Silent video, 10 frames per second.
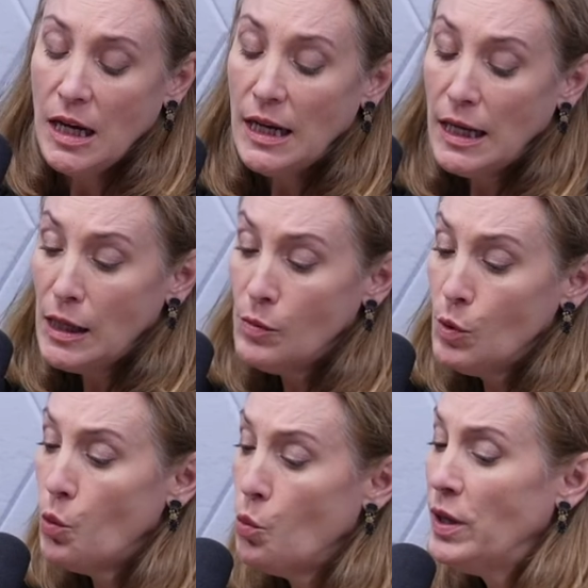
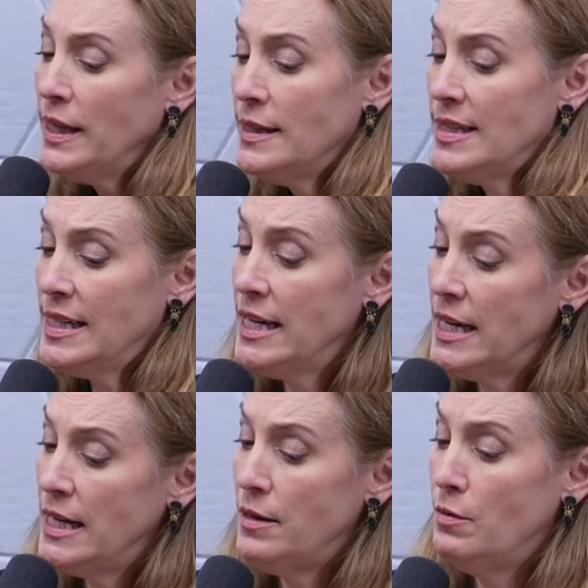Um, we
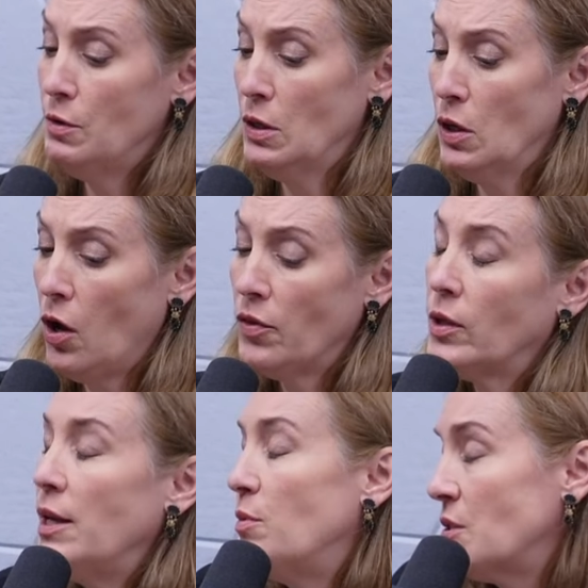see on the
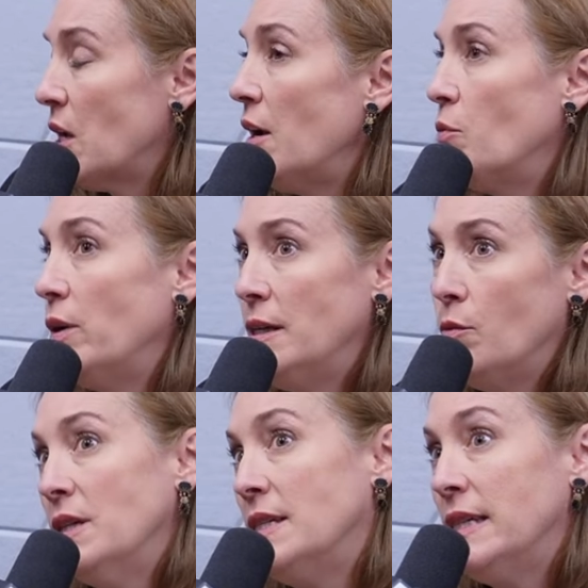labor side, we
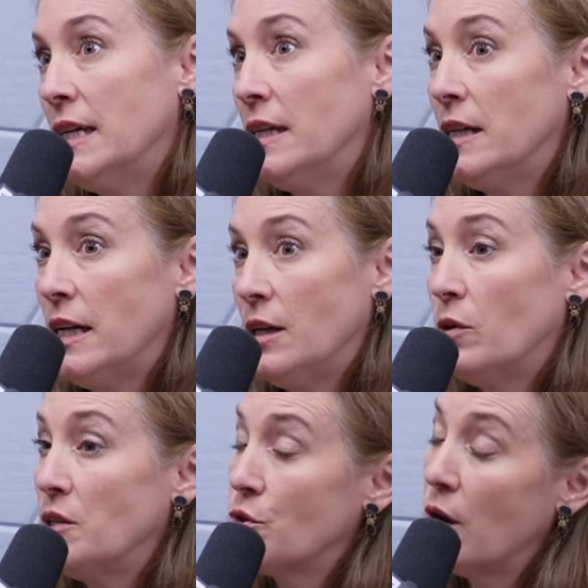we see it in
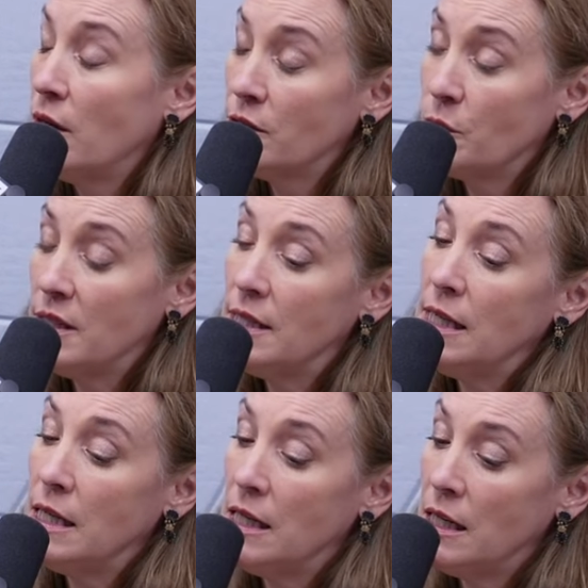restaurants, we
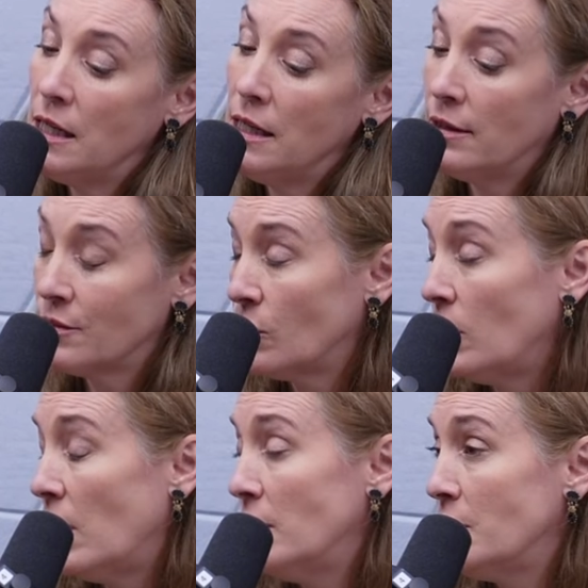see it in nail
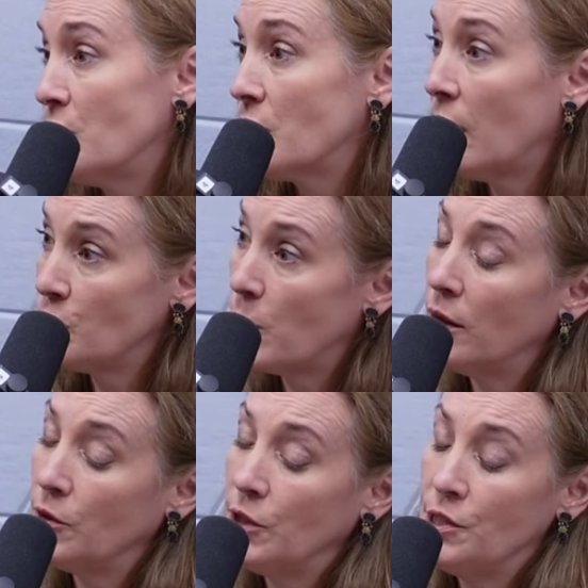salons, massage
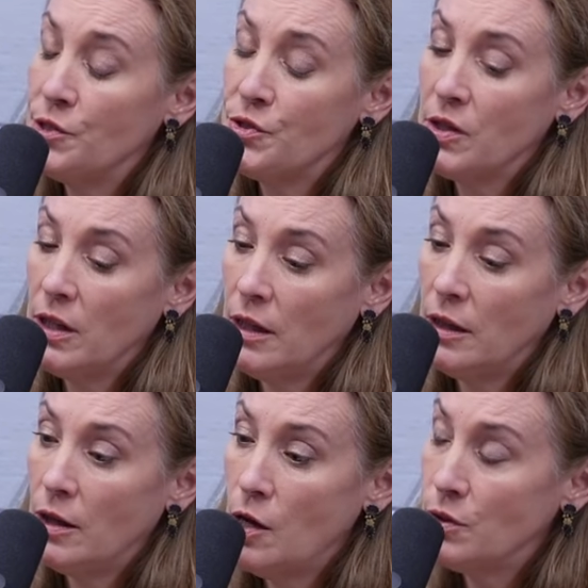parlors,
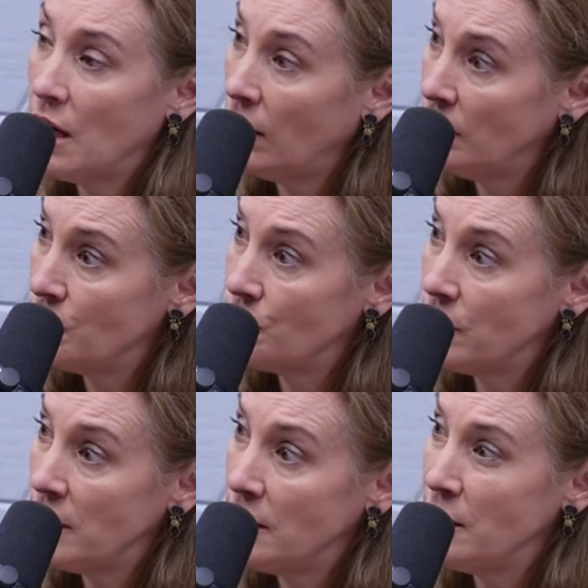uh, hotel
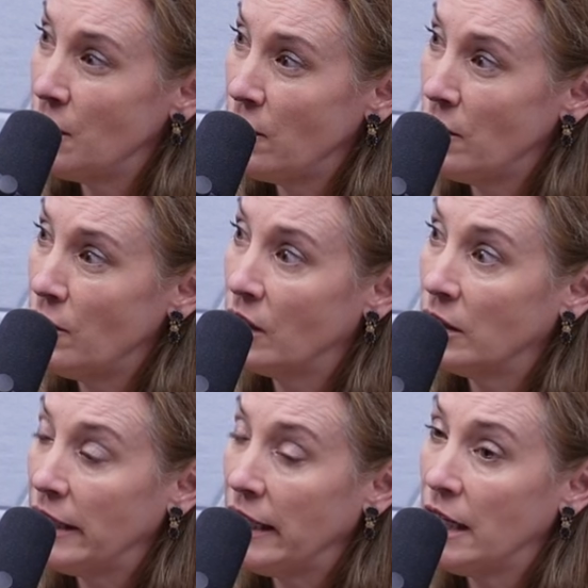industries. You know the the
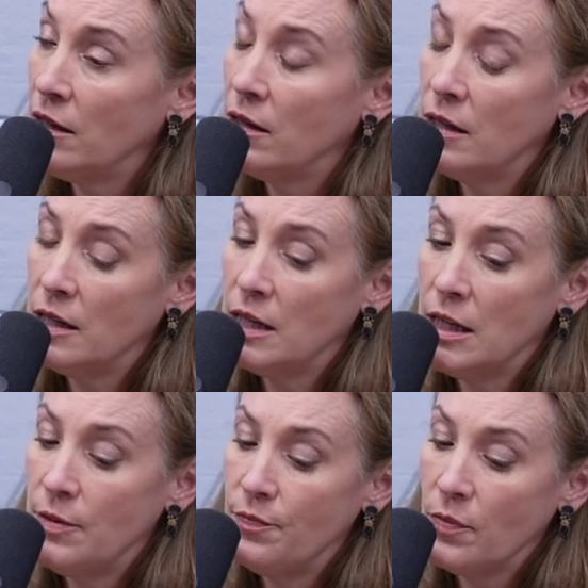cleaning
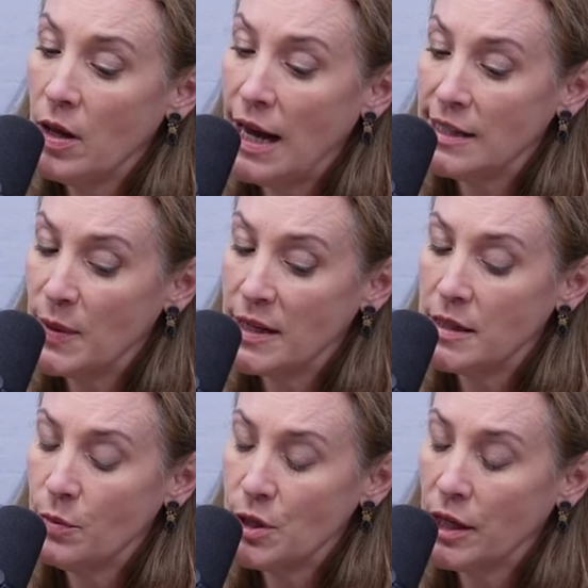um,
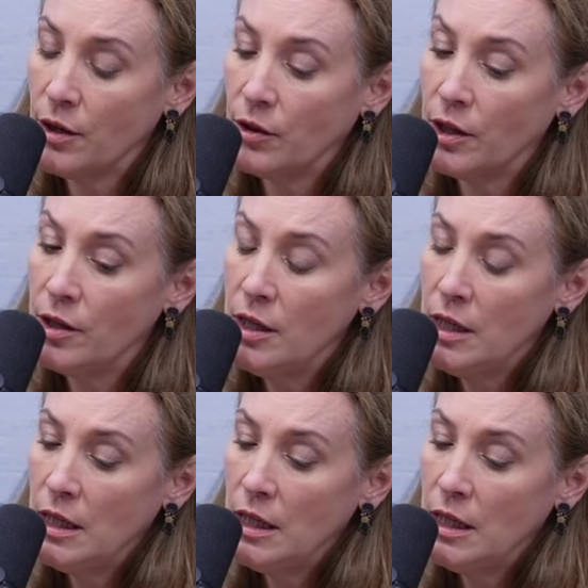aspect in particular.